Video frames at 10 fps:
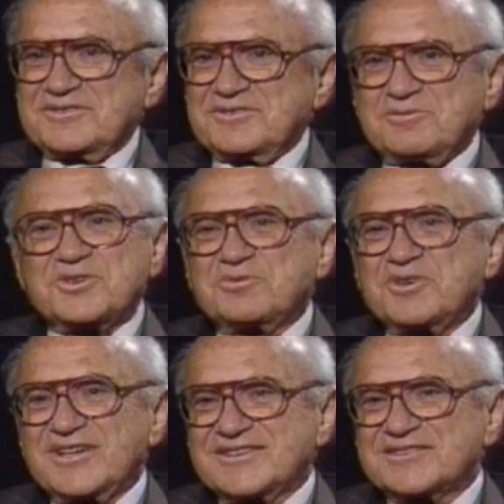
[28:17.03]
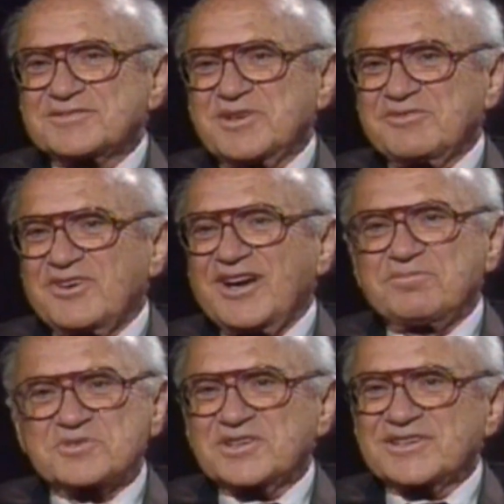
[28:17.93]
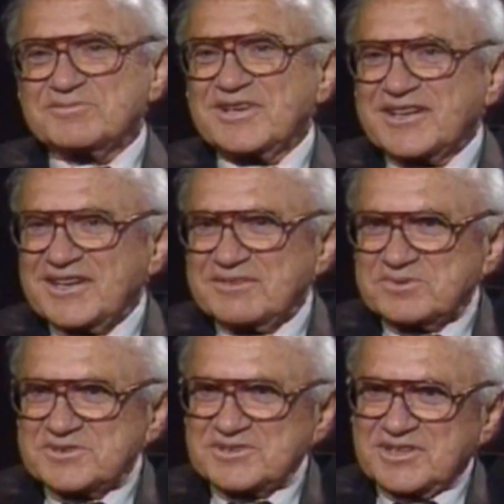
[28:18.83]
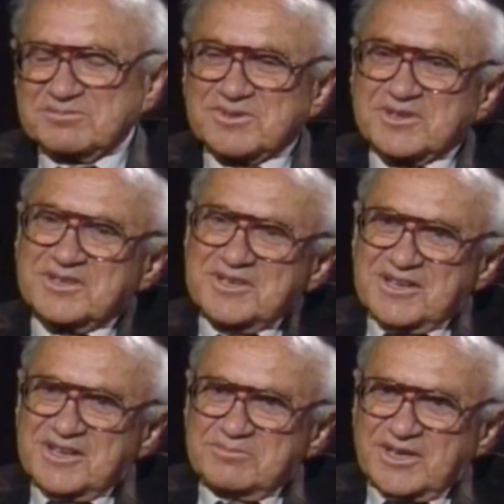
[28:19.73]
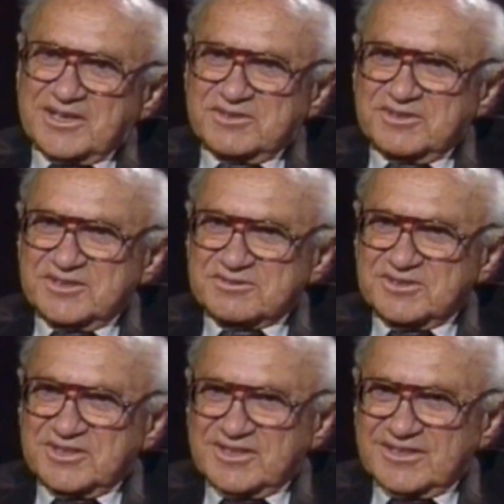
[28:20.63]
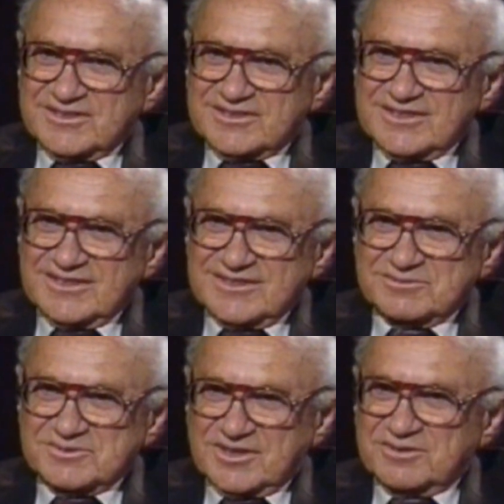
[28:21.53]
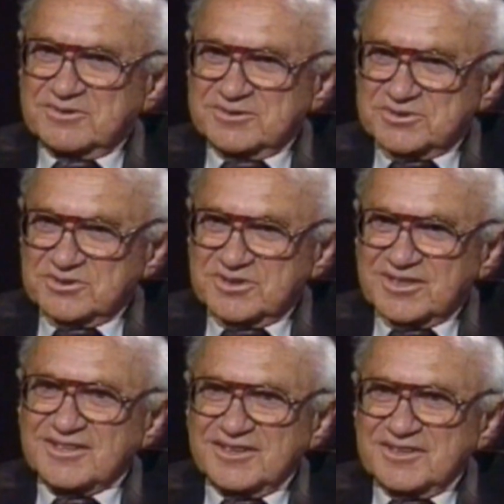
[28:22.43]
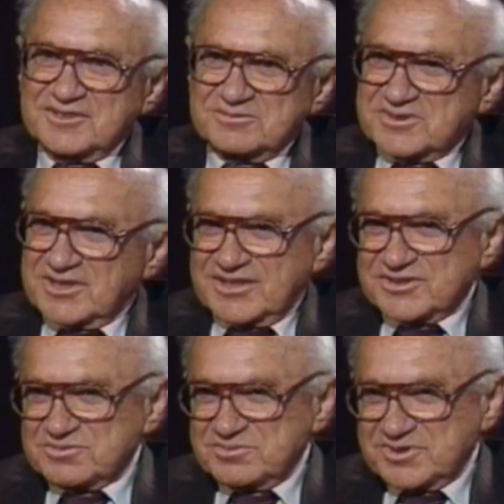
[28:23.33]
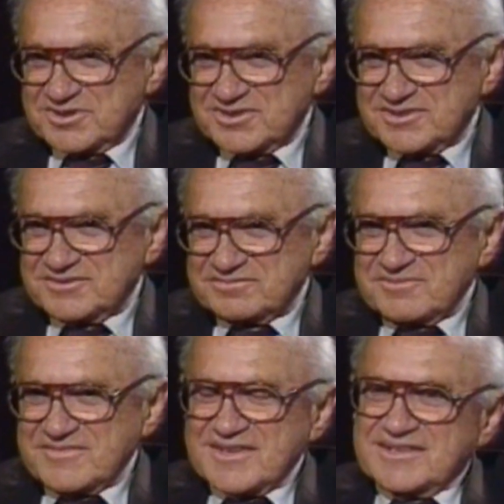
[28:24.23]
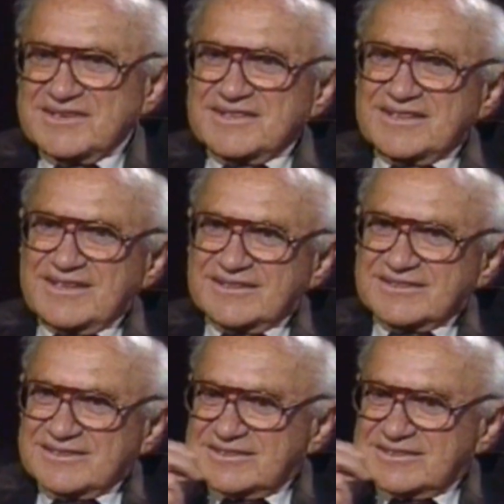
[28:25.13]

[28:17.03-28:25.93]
1/20th as many, 5% as many copies, namely A Monetary History of the United States, which I wrote jointly with Anna Schwartz. And